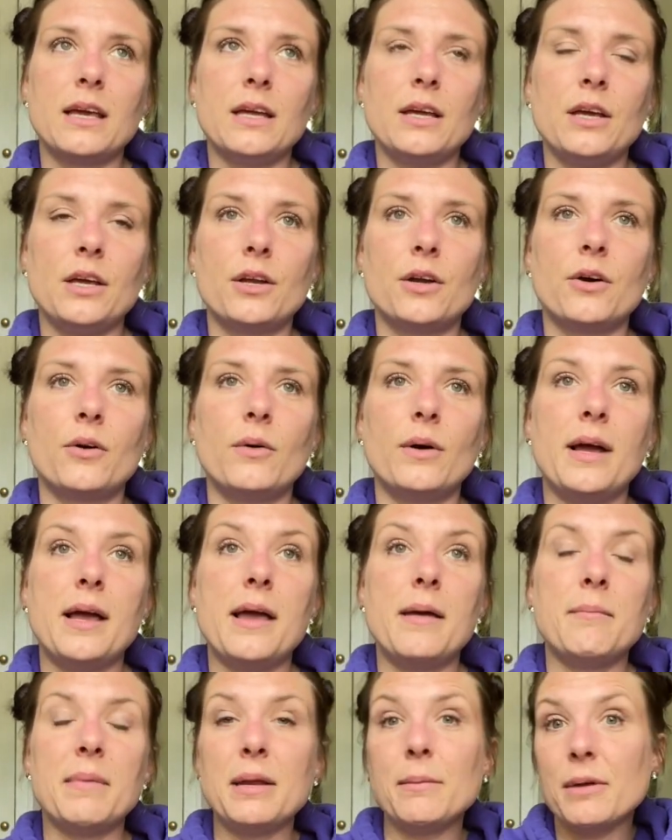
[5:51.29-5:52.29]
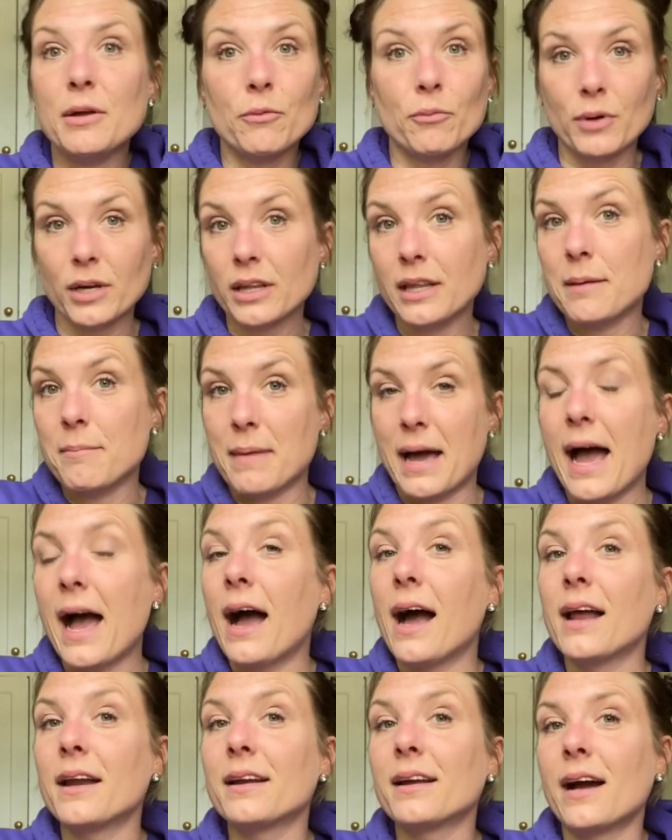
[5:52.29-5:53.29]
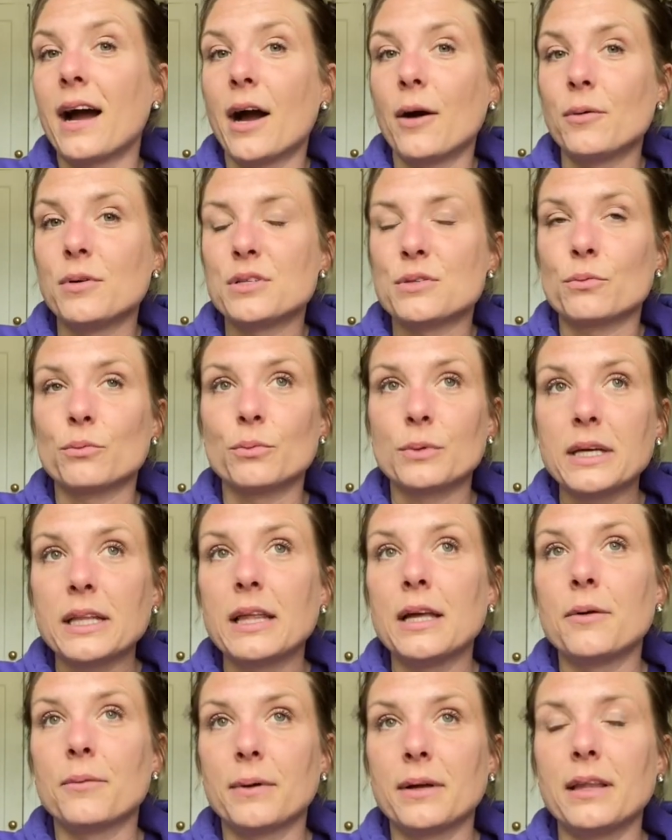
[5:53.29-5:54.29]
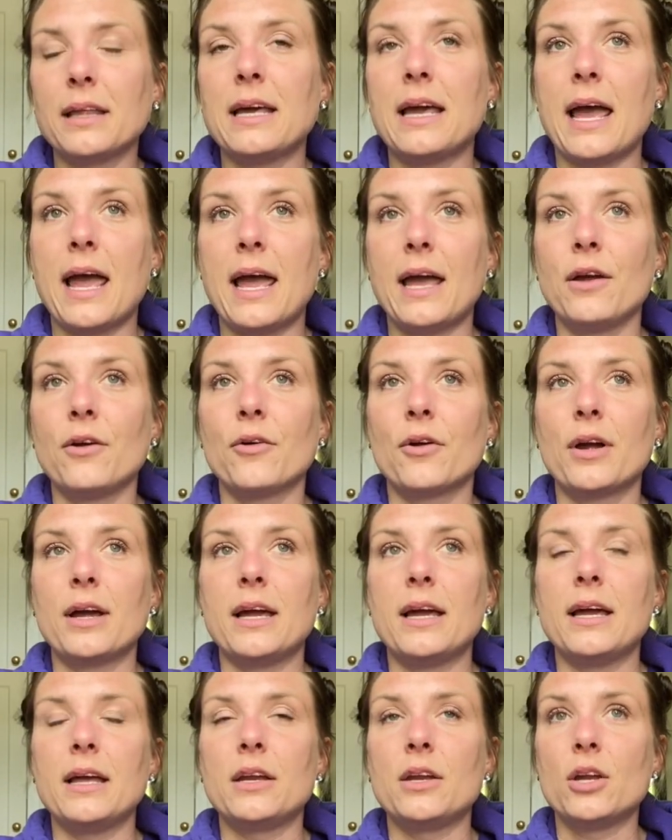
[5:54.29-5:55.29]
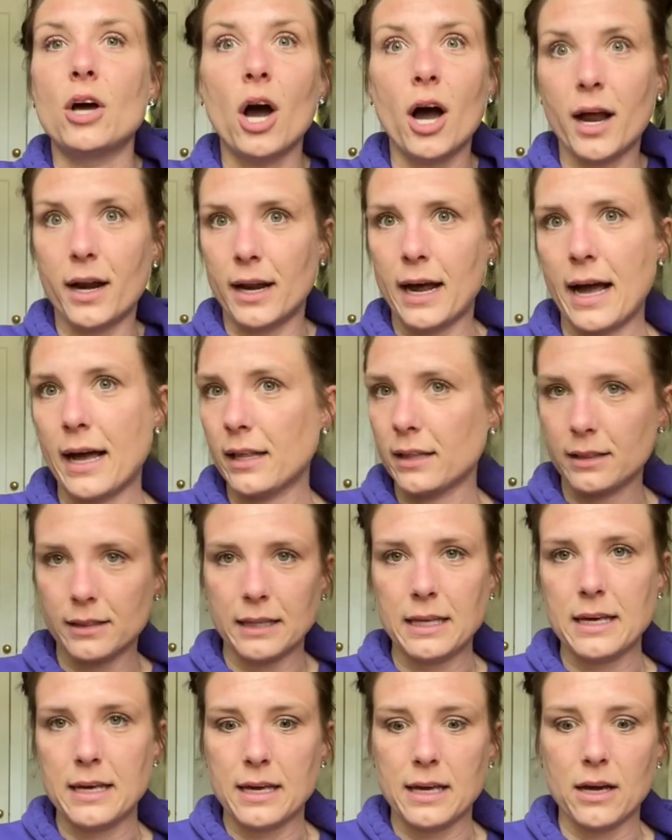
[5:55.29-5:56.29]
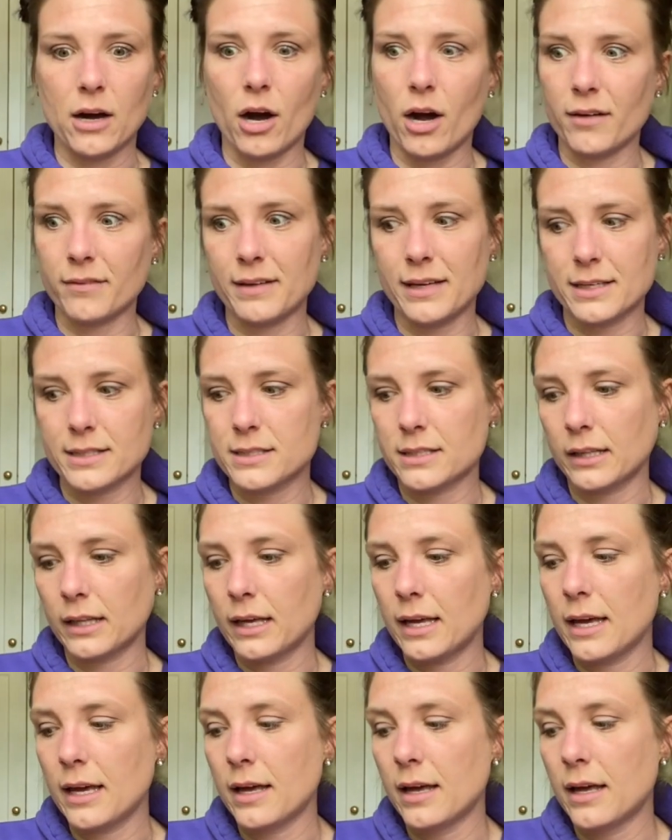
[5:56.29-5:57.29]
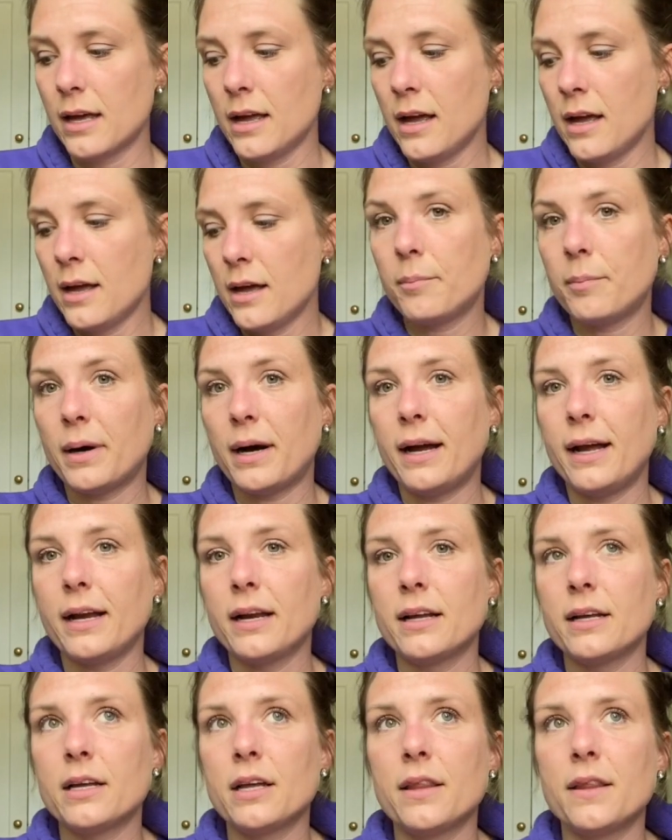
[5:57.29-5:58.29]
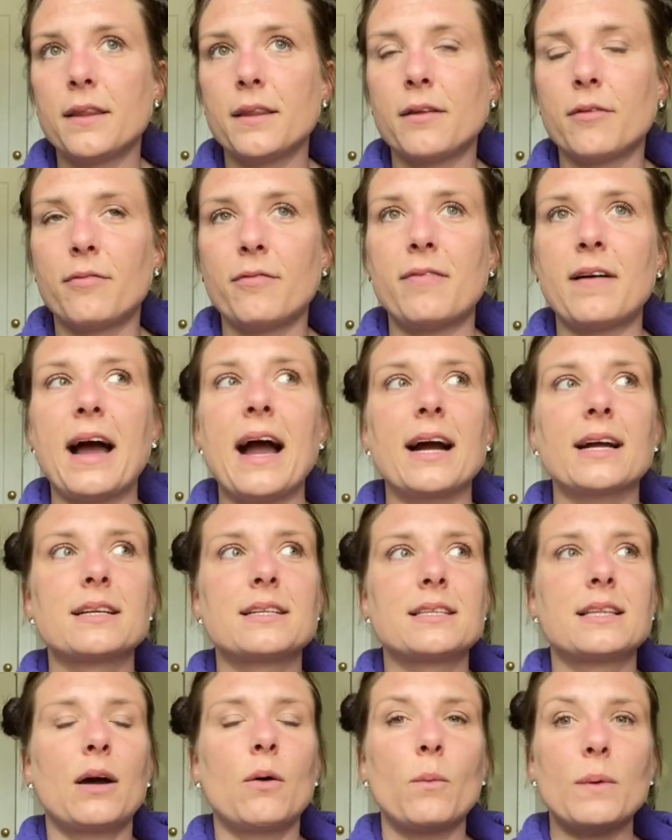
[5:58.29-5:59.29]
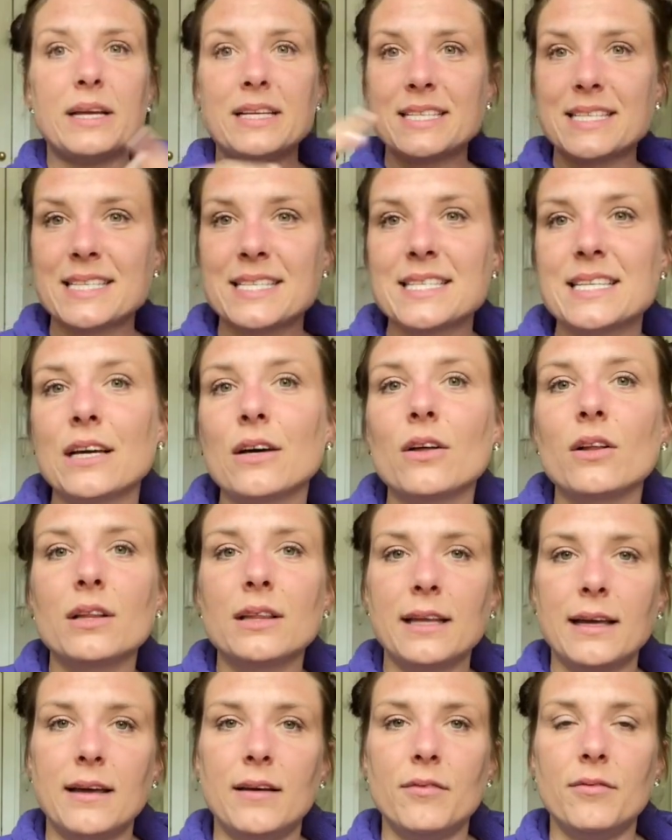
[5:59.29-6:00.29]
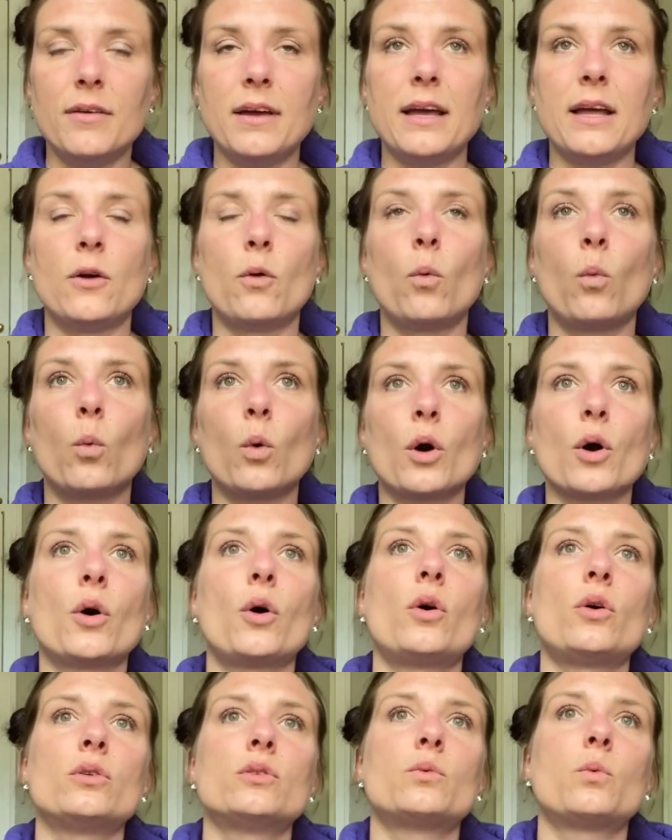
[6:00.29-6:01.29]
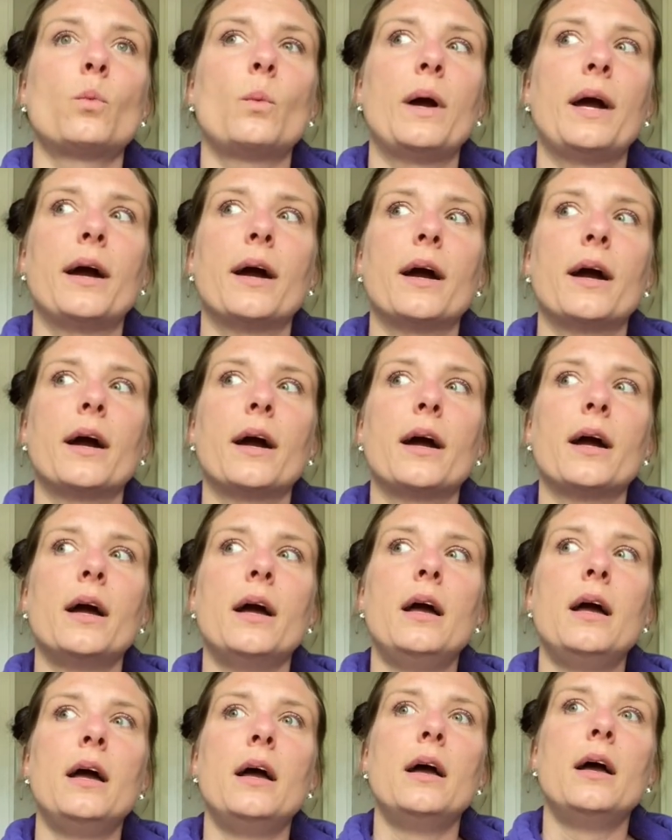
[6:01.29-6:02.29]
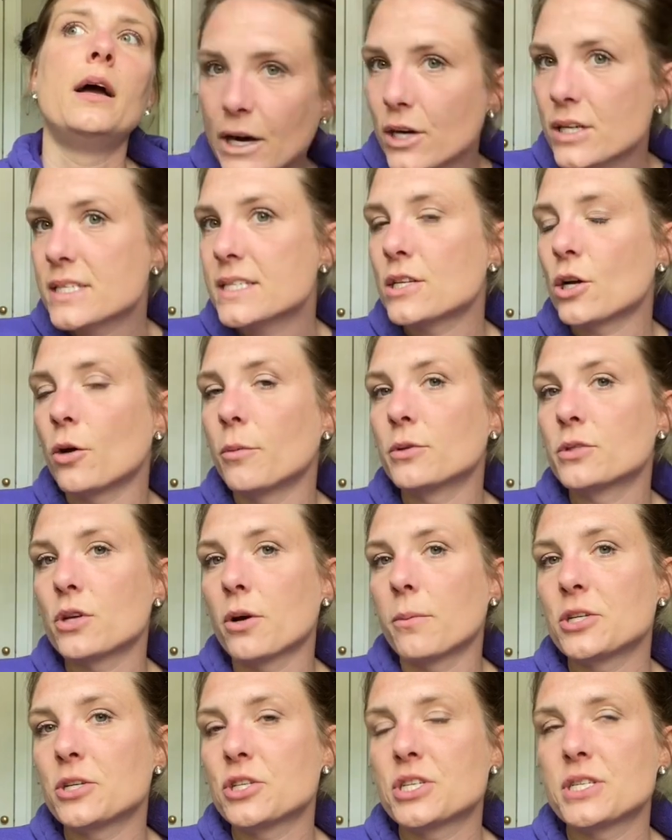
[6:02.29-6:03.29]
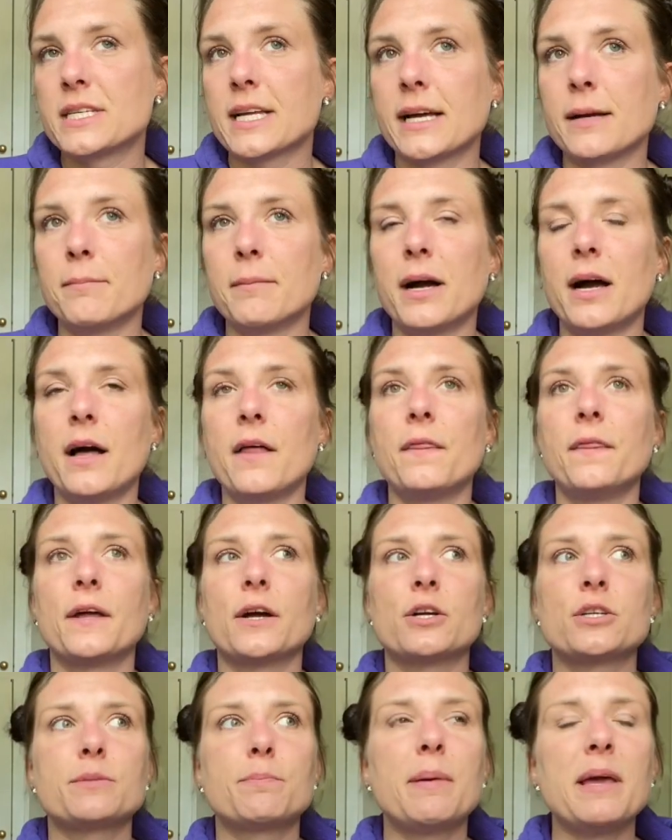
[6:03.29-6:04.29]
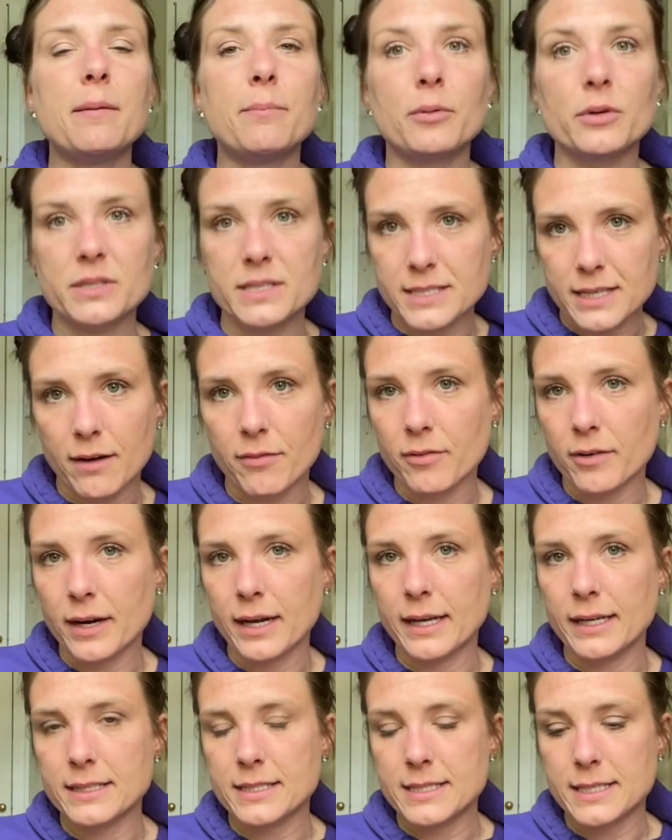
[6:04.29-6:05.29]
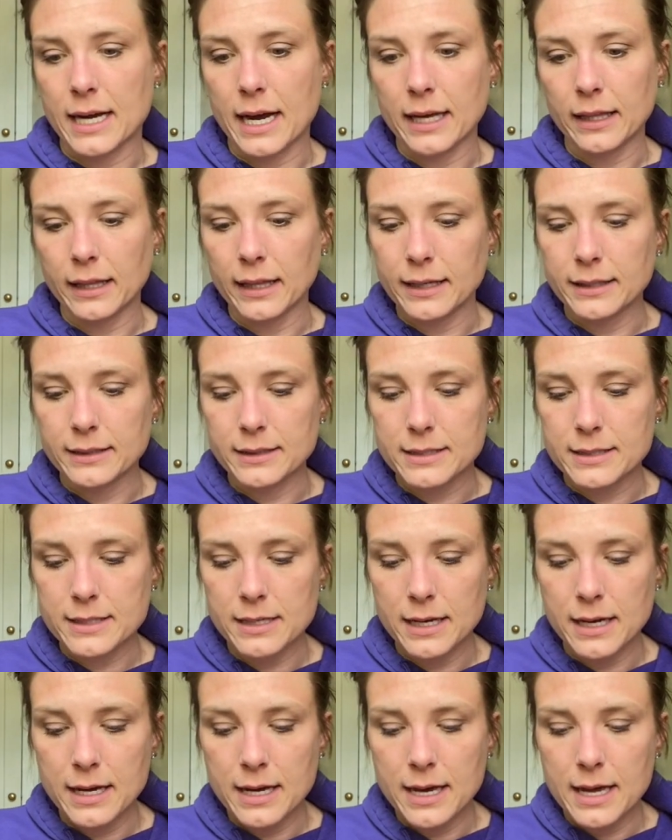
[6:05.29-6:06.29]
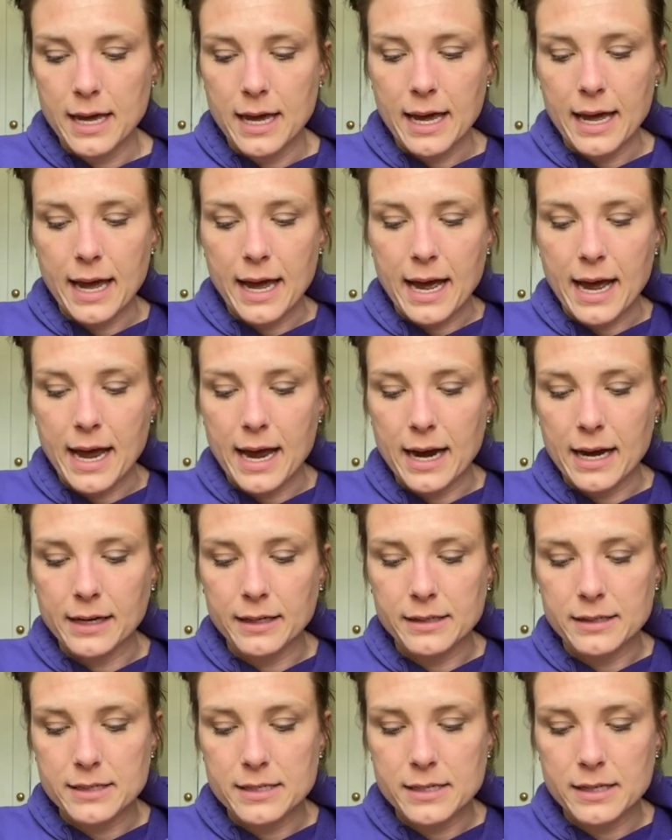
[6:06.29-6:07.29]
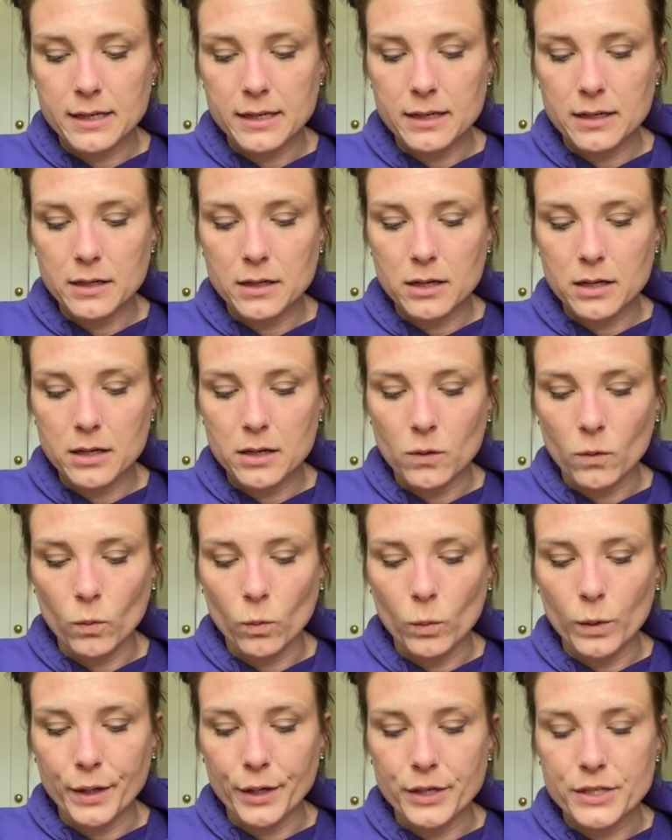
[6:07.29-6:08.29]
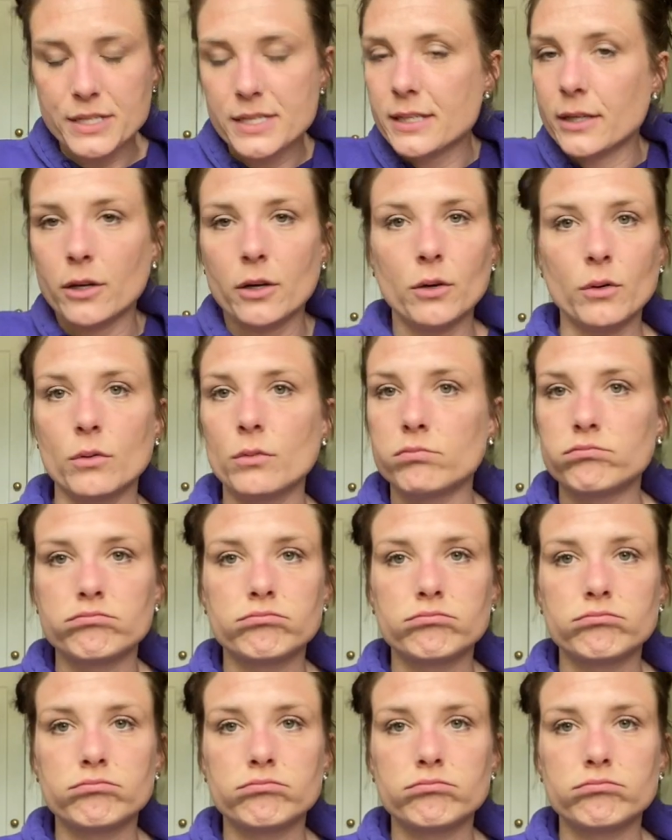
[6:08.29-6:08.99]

you know, it made me really mad. I was really, really angry, not at Lee, obviously, but the fact that we still live in a world where there's still so stigma, there's people suffering in silence, and we're still